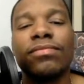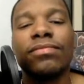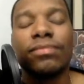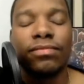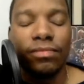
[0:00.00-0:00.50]

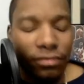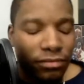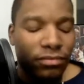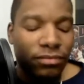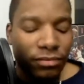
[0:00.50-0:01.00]

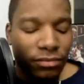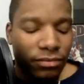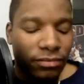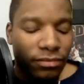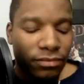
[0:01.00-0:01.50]

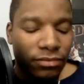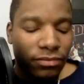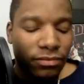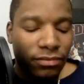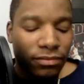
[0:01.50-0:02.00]

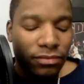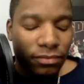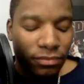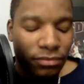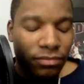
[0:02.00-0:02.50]

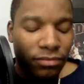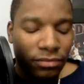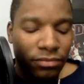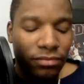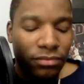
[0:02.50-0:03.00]

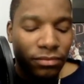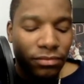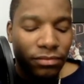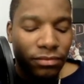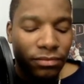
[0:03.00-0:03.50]

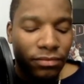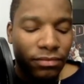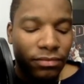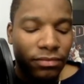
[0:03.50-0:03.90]
The person shown says nothing.